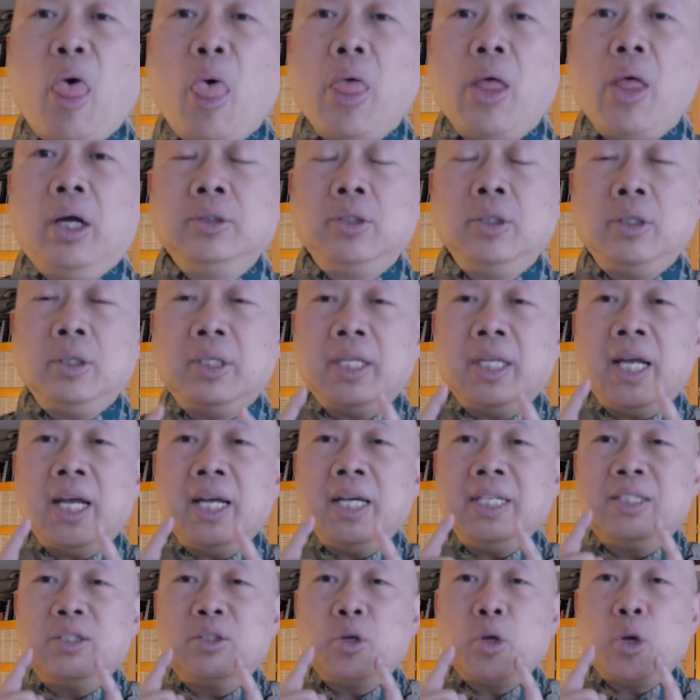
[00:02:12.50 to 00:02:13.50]
So the tongue
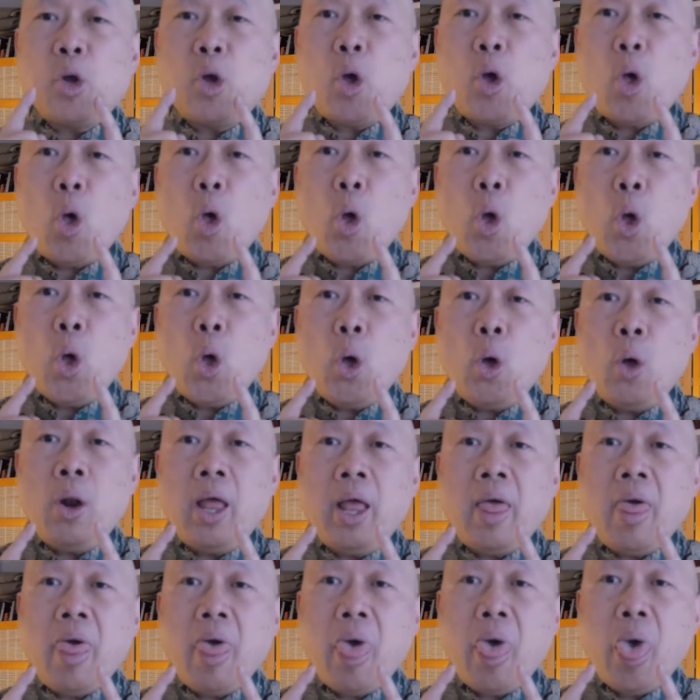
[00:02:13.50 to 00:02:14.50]
is
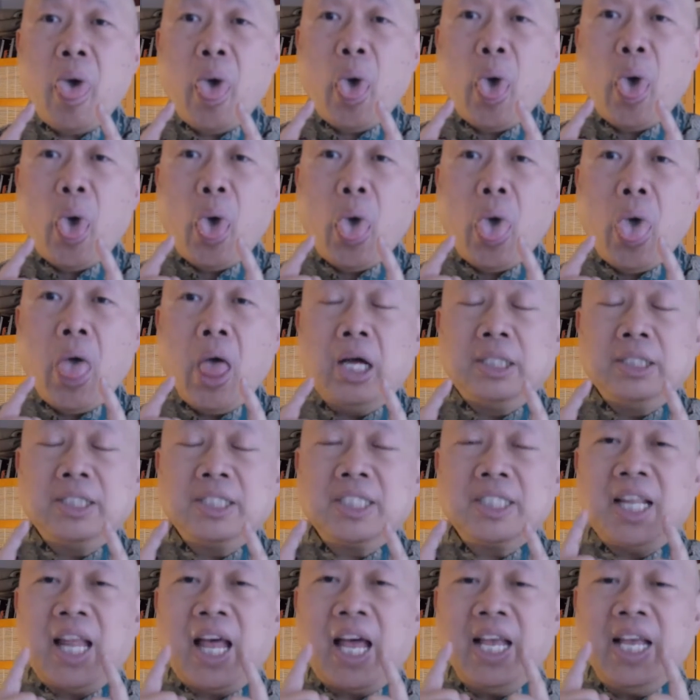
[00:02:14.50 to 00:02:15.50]
curling
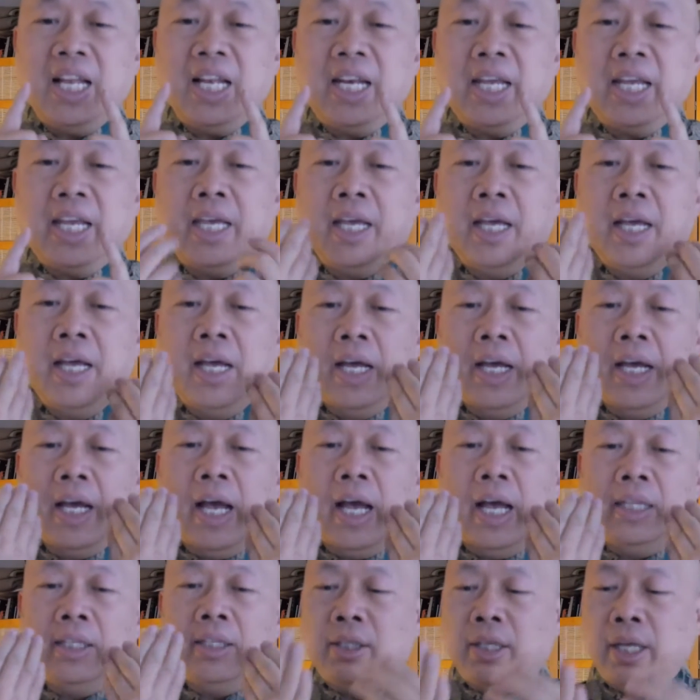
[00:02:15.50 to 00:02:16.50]
slightly,
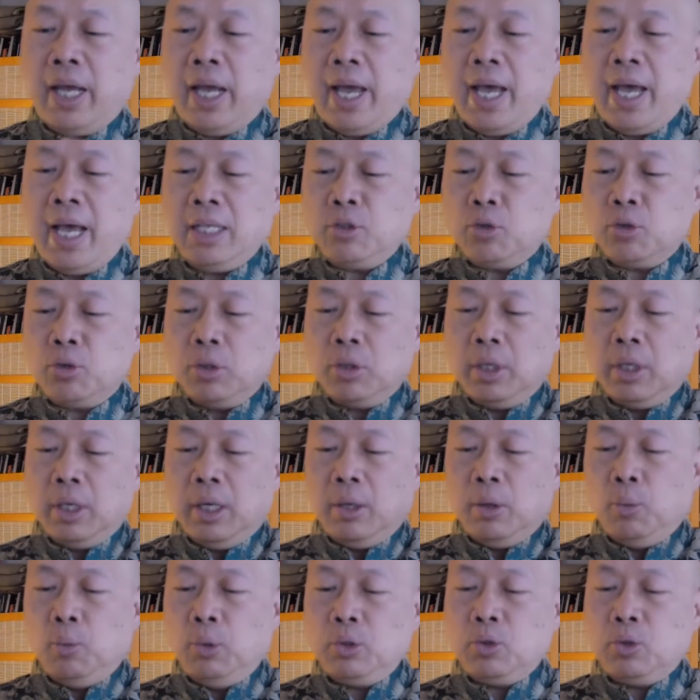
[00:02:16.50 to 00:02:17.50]
and the edge
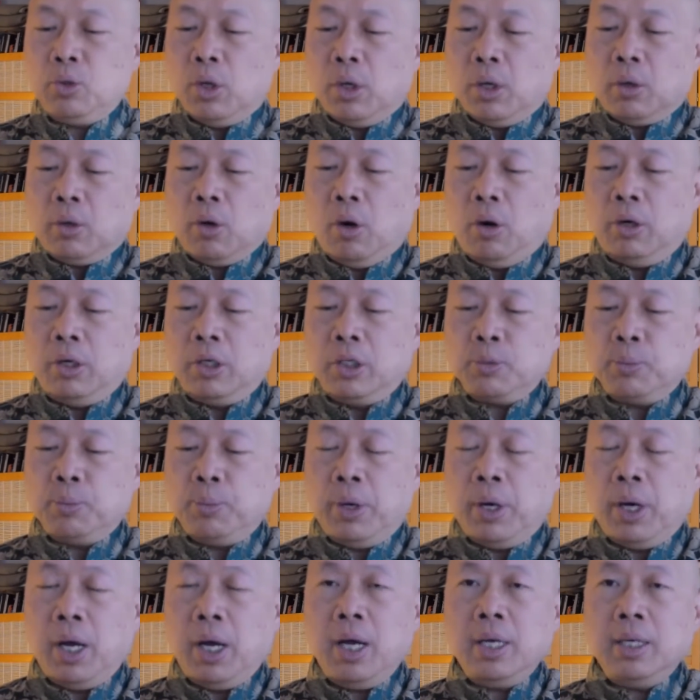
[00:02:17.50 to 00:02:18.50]
which
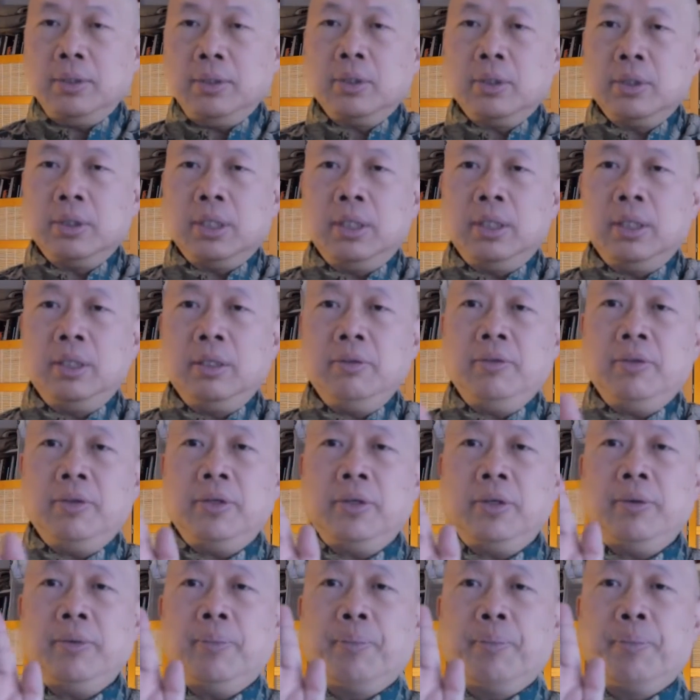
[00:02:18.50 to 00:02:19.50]
corresponds to the liver
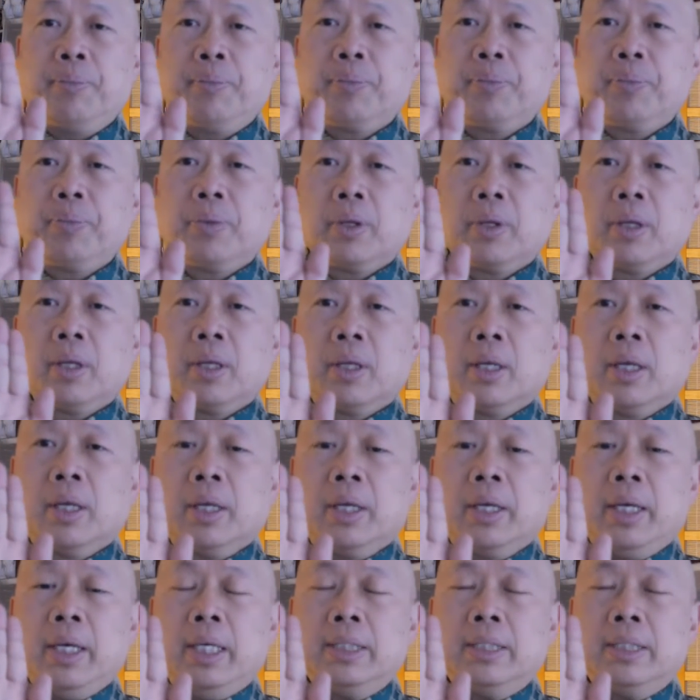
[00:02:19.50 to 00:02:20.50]

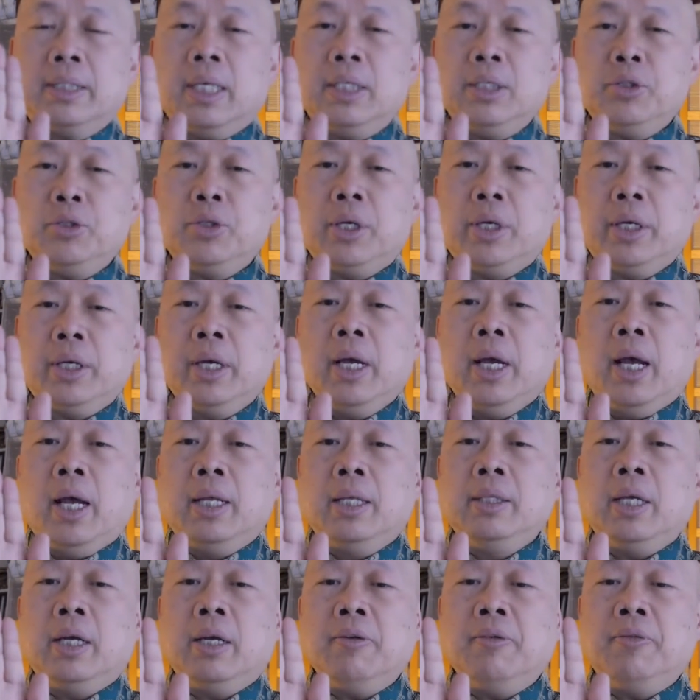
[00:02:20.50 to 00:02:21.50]
is touching,
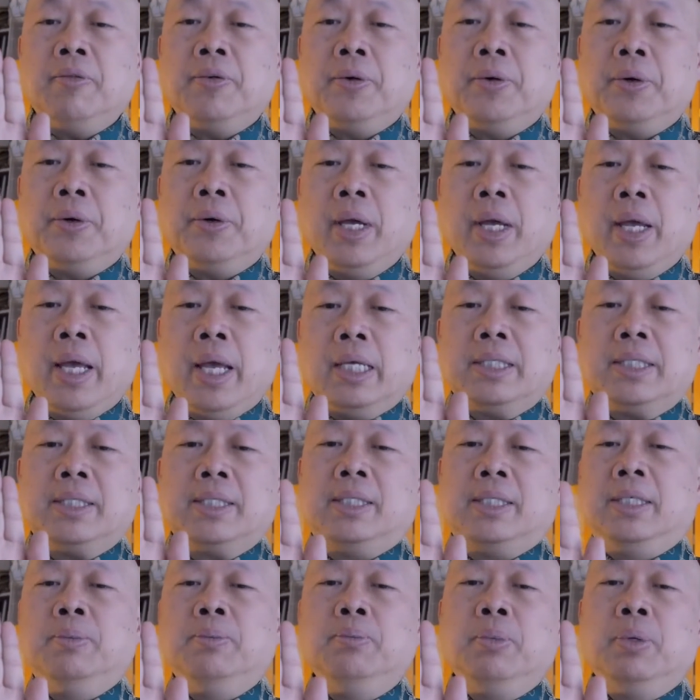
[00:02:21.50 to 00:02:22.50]
and therefore it
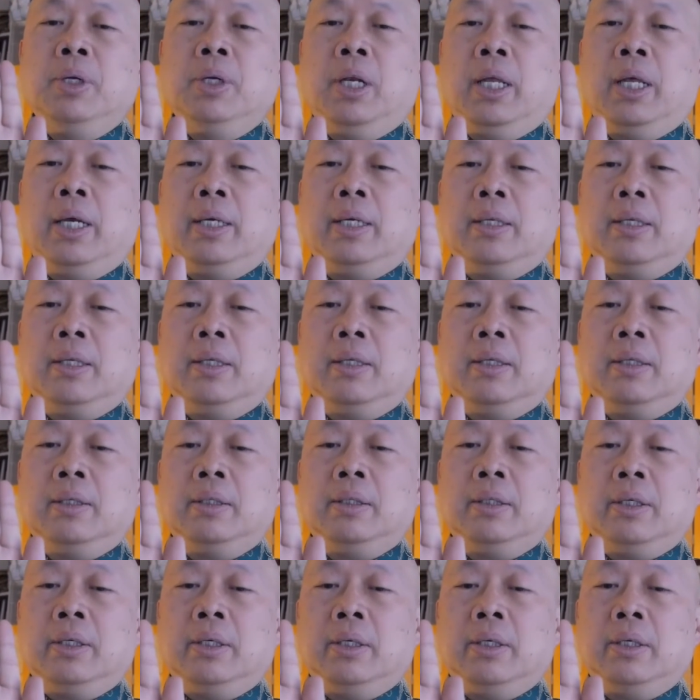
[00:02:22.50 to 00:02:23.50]
stimulates
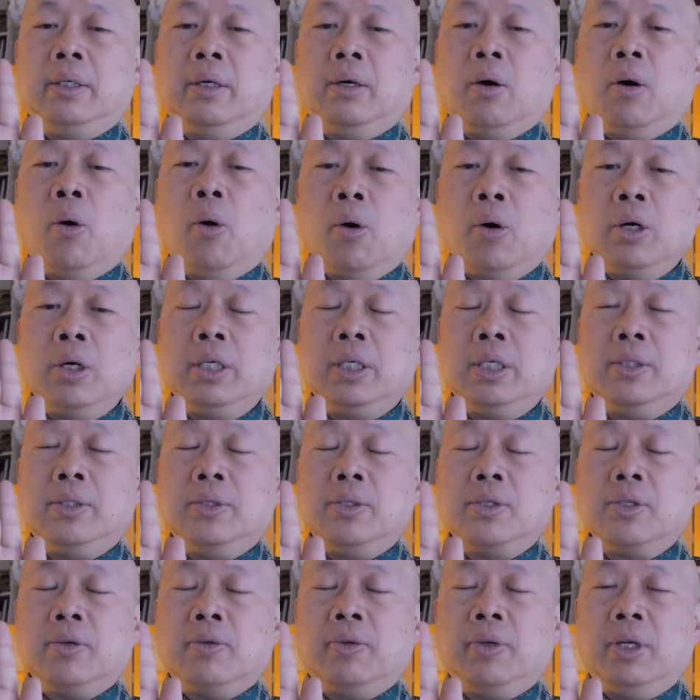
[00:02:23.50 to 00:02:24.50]
the
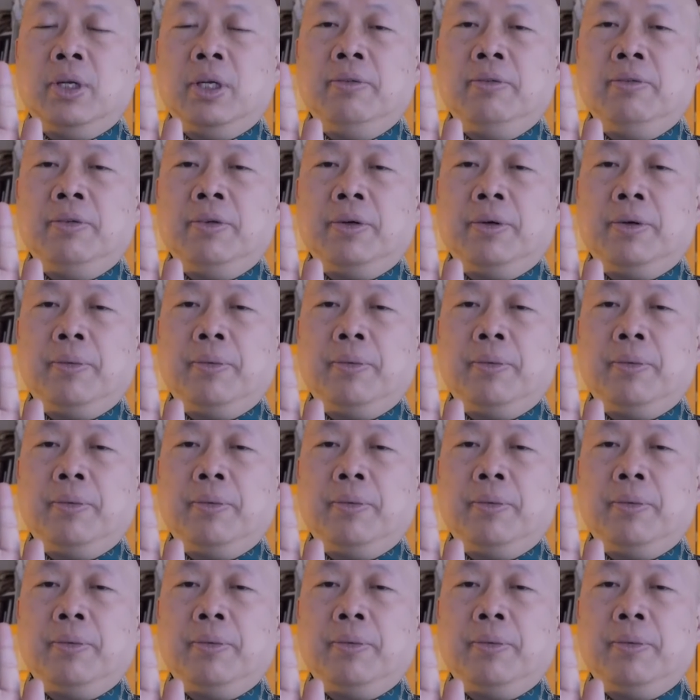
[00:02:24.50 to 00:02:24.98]
organs of the liver.